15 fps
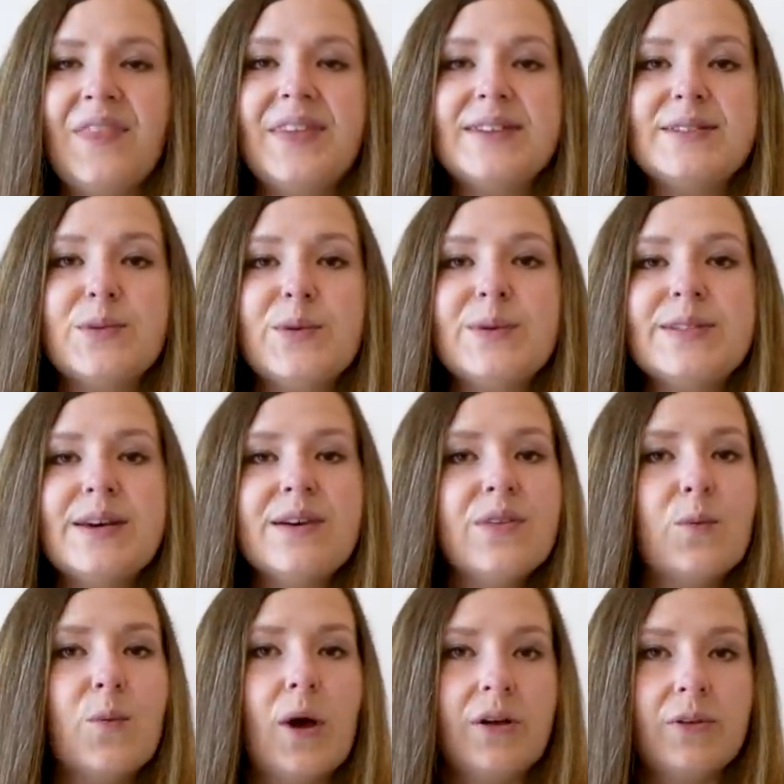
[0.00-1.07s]
There's also
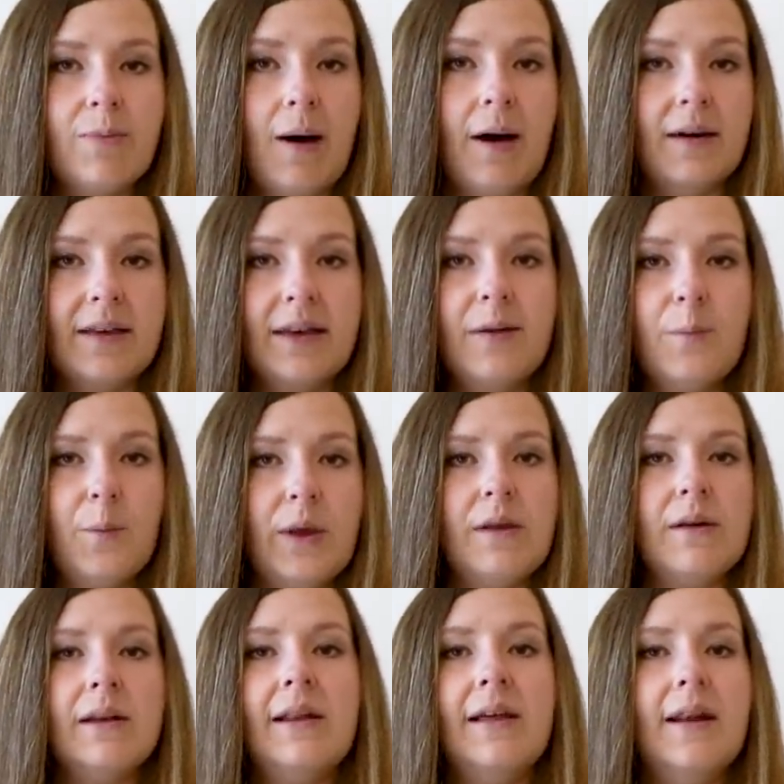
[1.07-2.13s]
the World Market, where
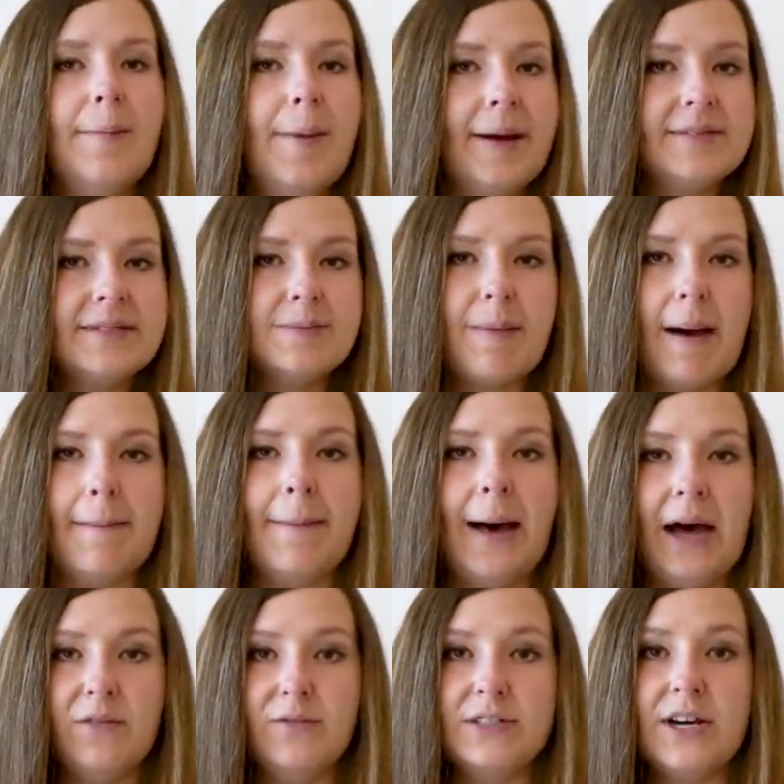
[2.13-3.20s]
you can learn about spam
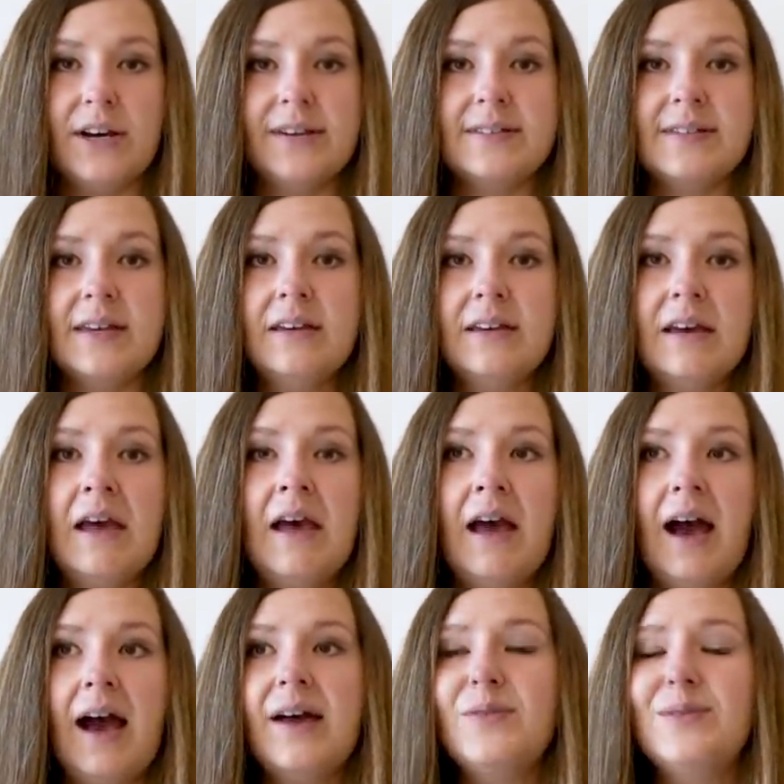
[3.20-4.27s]
advertising
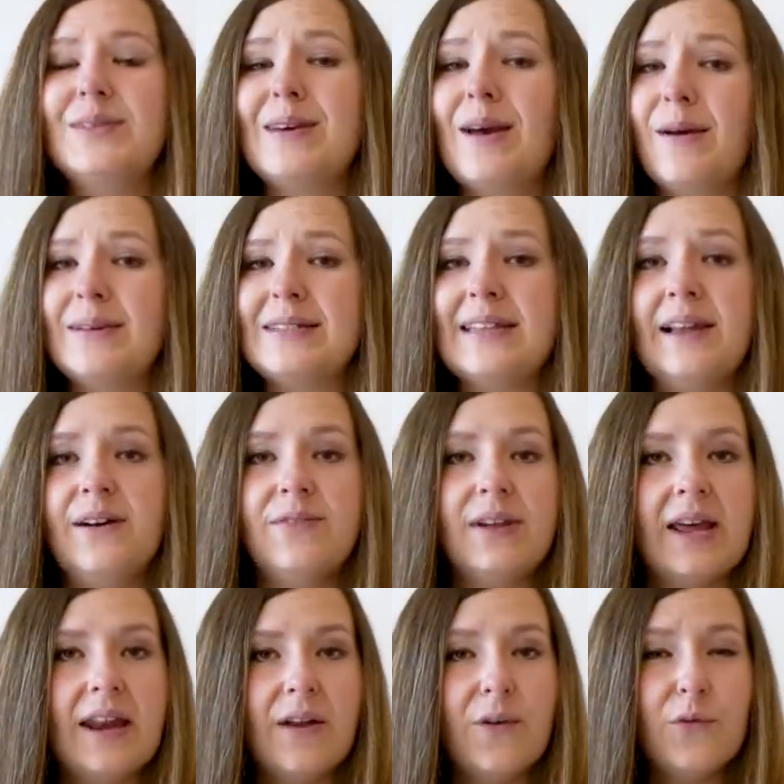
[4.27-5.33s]
and also how it's loved
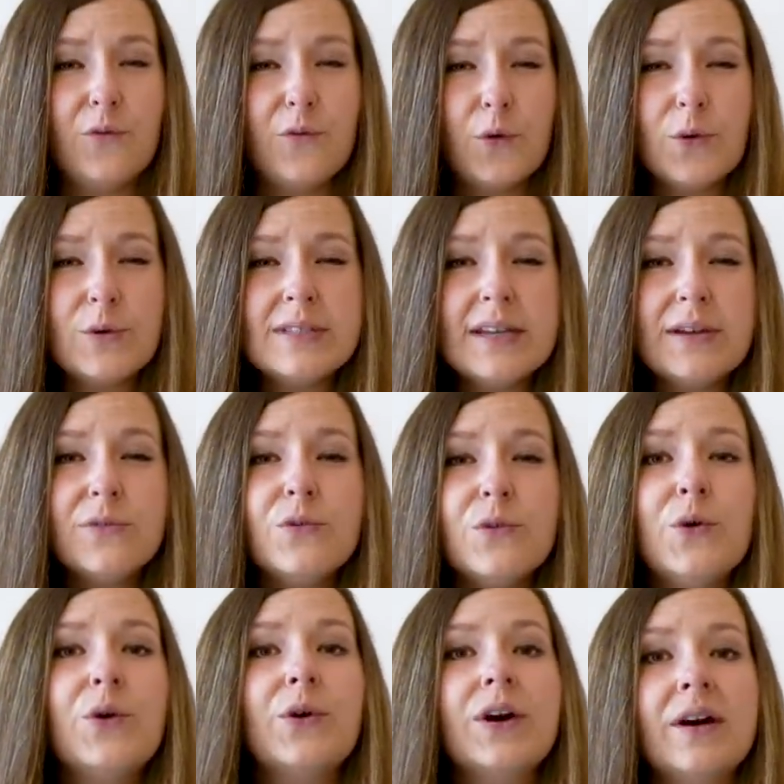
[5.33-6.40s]
in
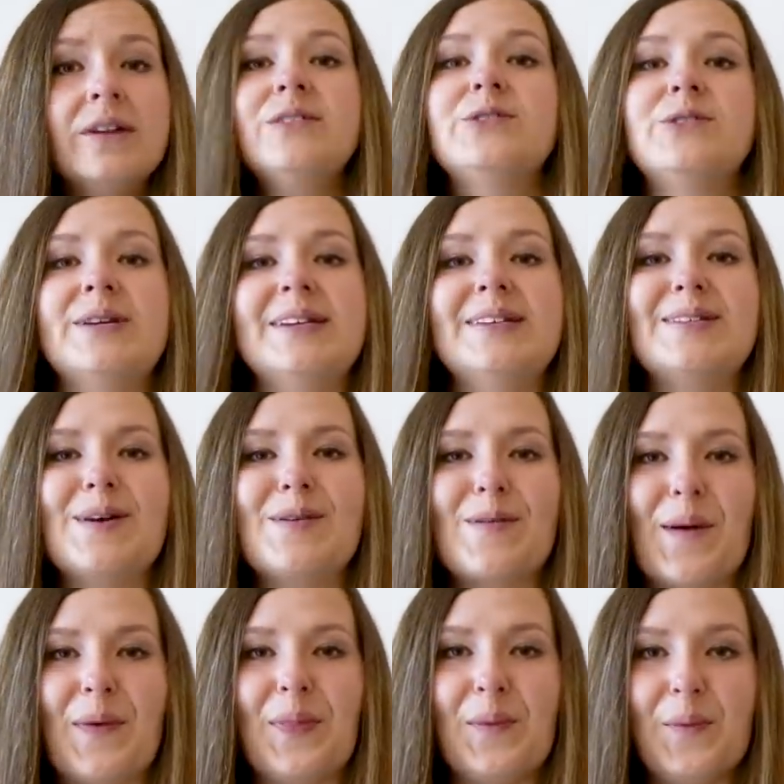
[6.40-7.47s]
44 countries
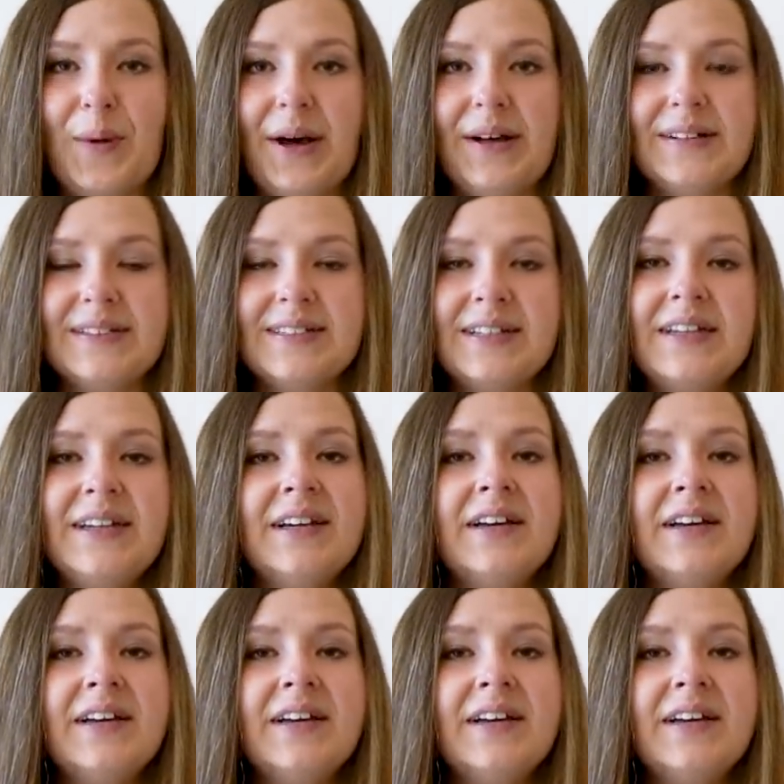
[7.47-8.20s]
around the world.